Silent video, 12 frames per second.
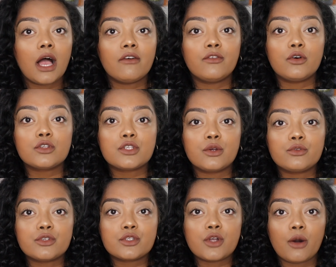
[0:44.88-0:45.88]
I've also
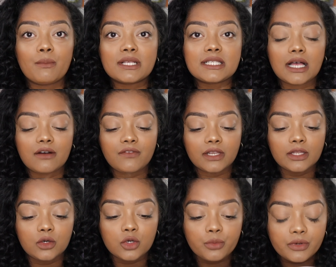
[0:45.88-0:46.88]
just got myself a
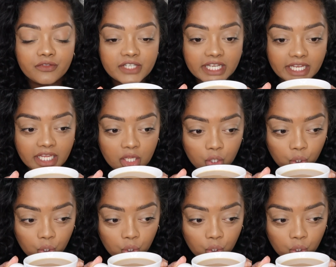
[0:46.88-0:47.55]
little cup of tea.